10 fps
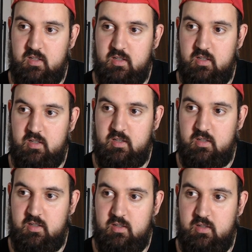
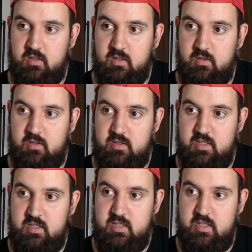uh,
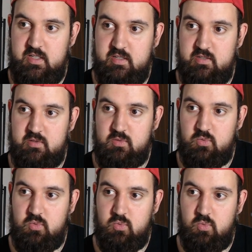is
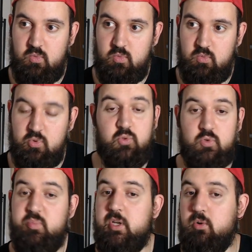to,
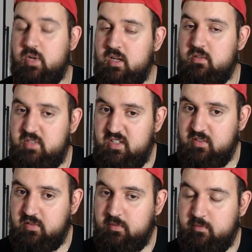to be aware of
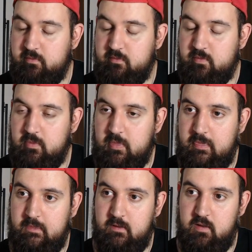this.
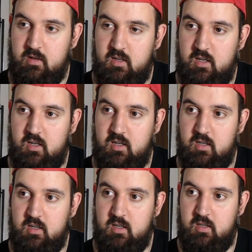
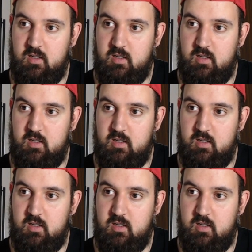Uh,